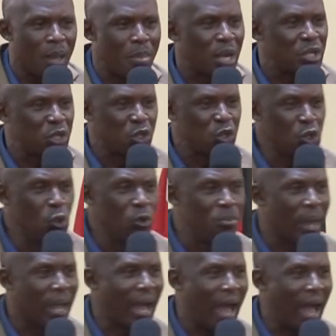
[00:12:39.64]
that rule
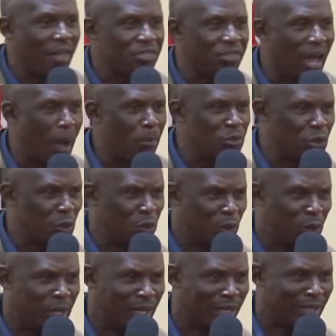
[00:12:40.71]
the earth up to
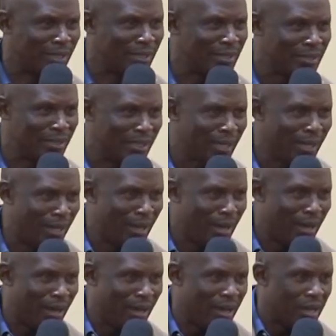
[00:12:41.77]
today.
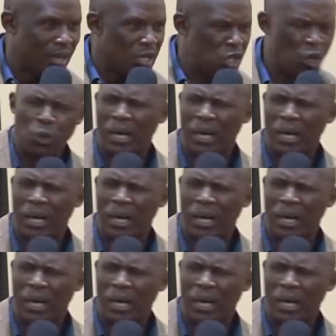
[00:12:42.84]
You